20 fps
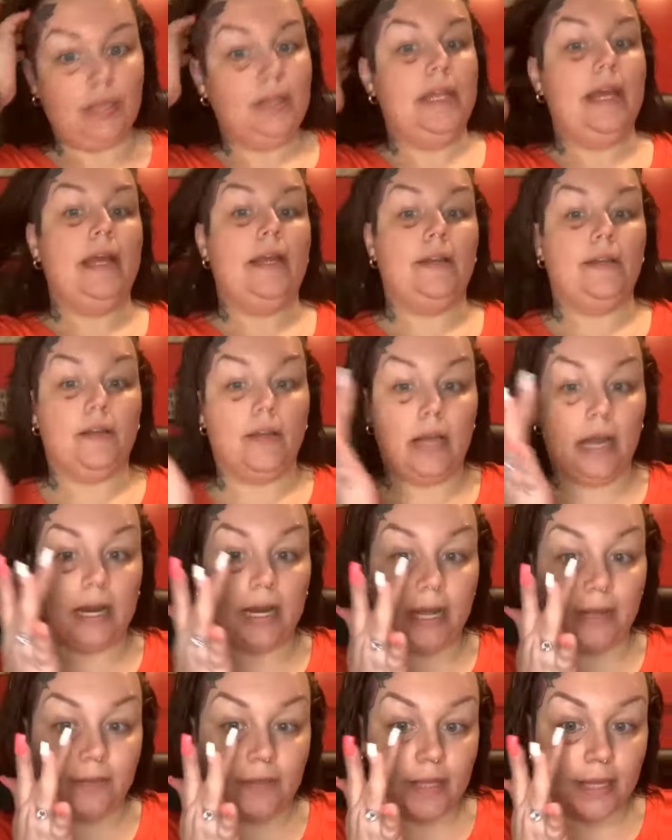They, I
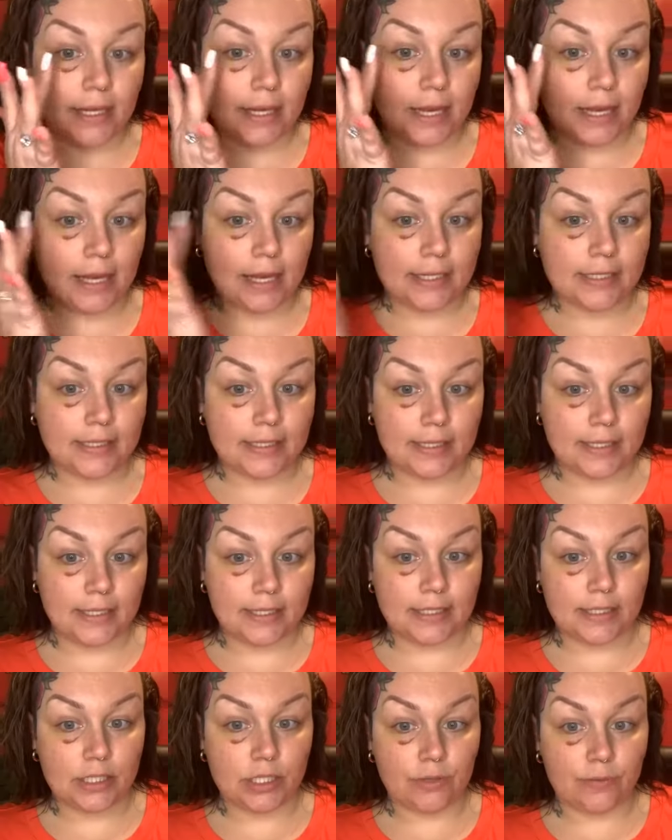got that eye
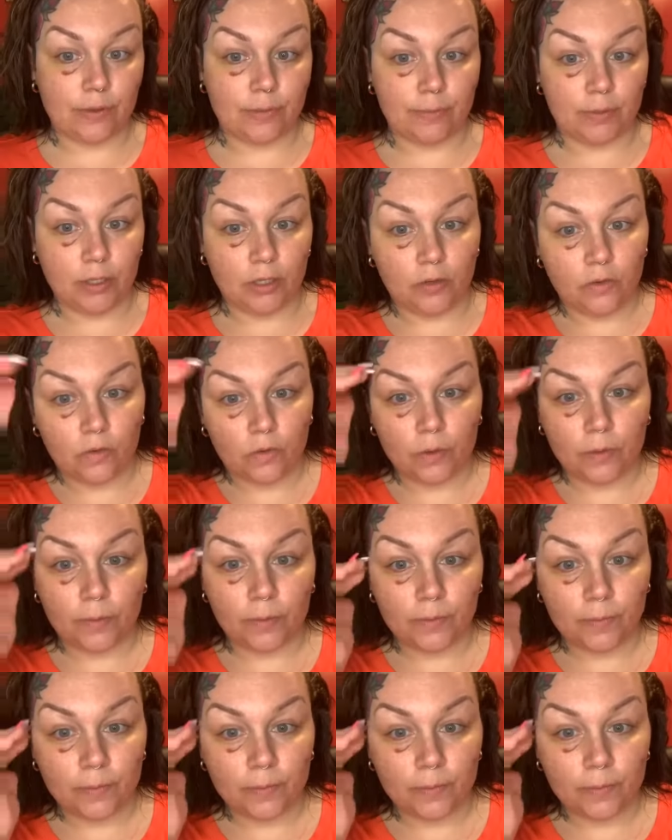cyst removed.